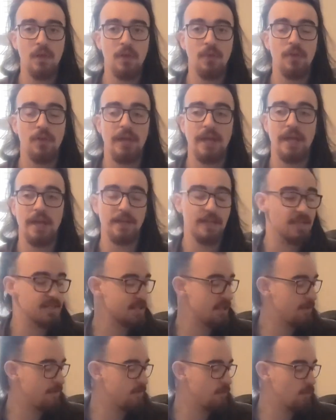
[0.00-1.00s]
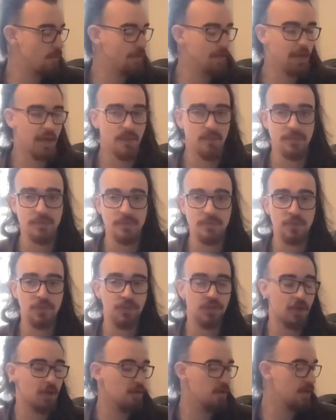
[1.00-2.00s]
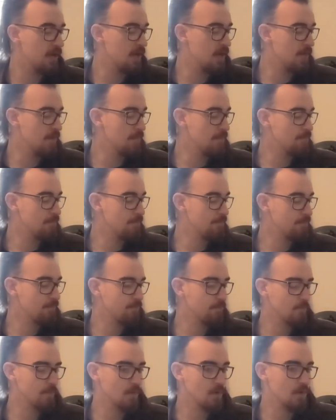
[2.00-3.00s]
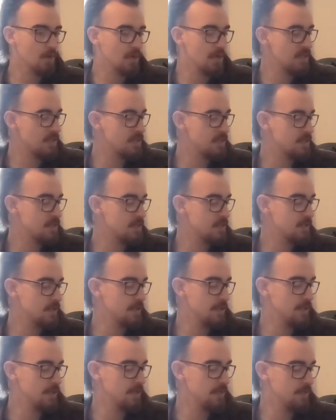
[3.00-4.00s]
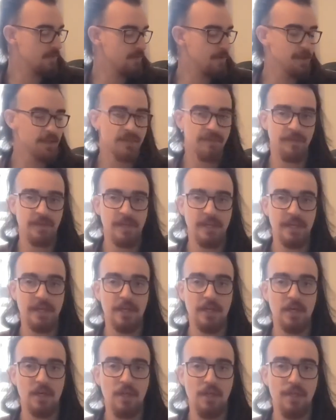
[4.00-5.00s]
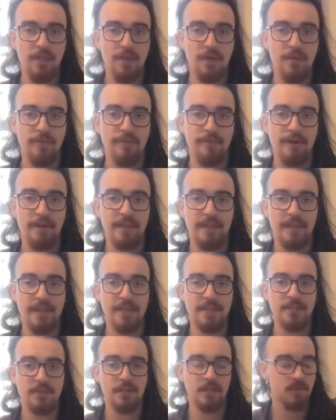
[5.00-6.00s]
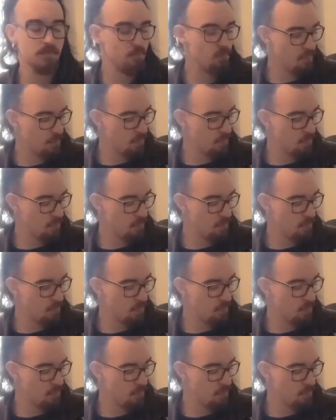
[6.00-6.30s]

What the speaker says: so yeah, and it does that 4 times. So it's your first finger on the 3rd fret of the E string.